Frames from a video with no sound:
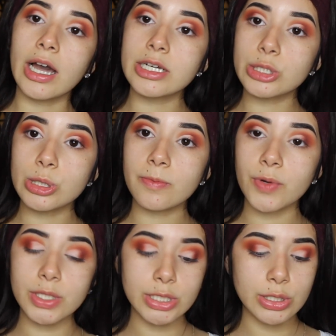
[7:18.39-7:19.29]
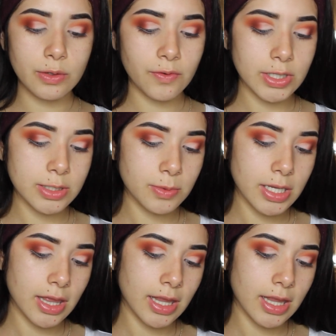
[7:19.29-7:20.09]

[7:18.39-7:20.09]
a dupe for the Too Faced one,